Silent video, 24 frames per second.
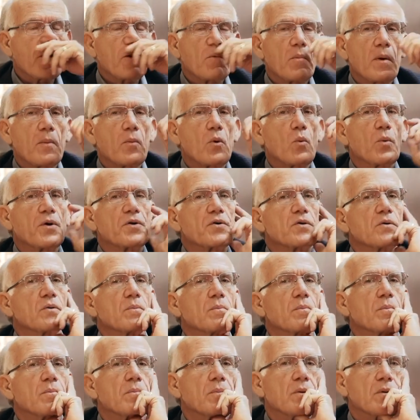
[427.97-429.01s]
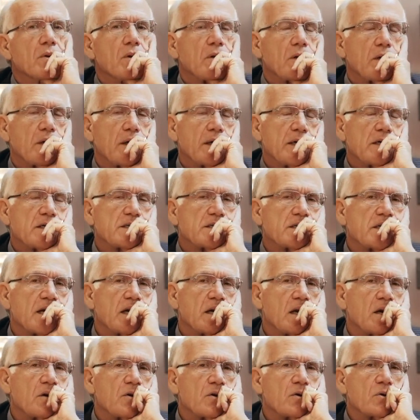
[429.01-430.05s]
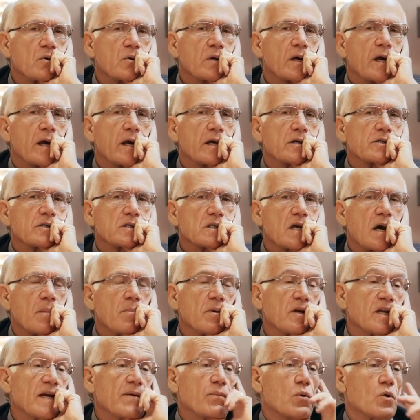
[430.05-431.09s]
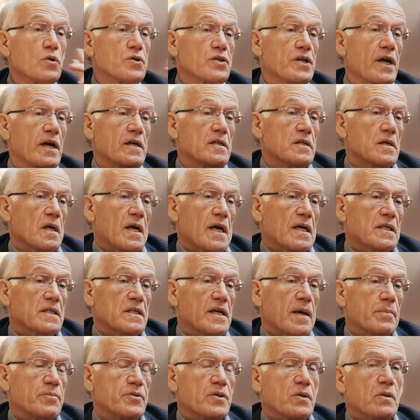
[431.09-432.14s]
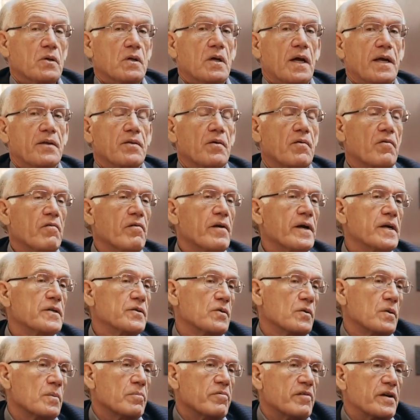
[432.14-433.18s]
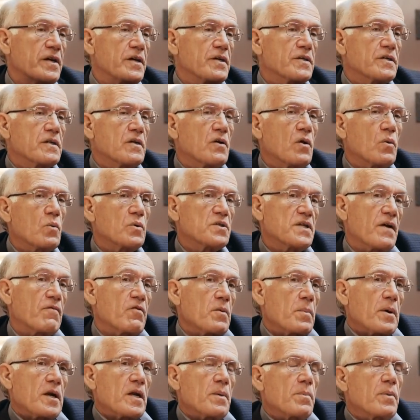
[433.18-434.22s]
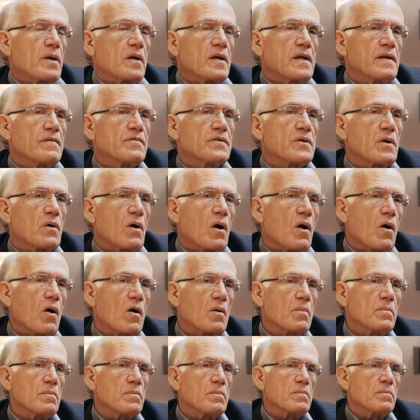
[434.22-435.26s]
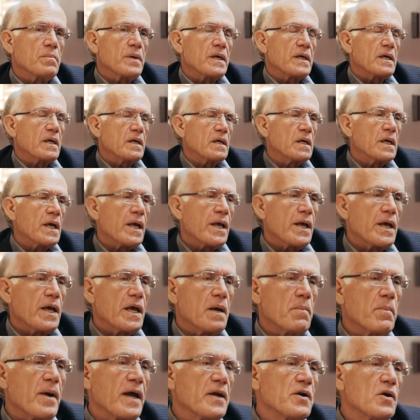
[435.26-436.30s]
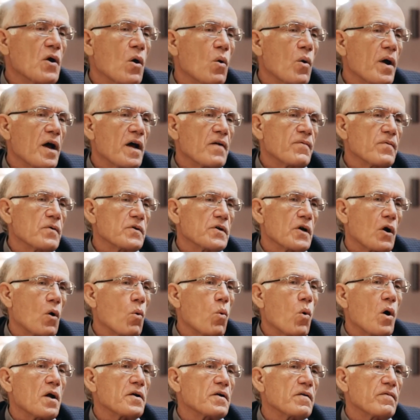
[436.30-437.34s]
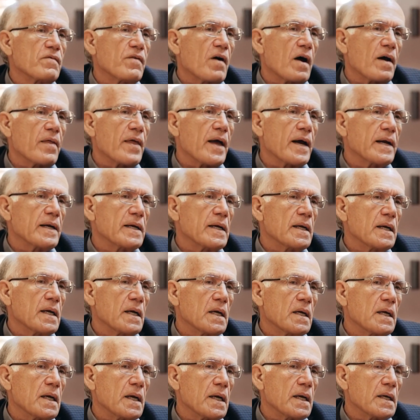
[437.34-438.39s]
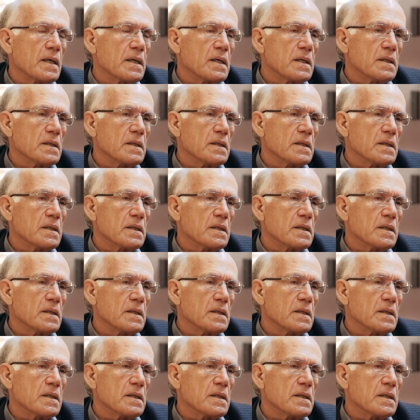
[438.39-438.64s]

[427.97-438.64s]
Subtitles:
you remember, he had said on two occasions, I believe we're exceptional like the Greeks or the British. In other words, everybody believes there are. But he made no effort to quantify that in a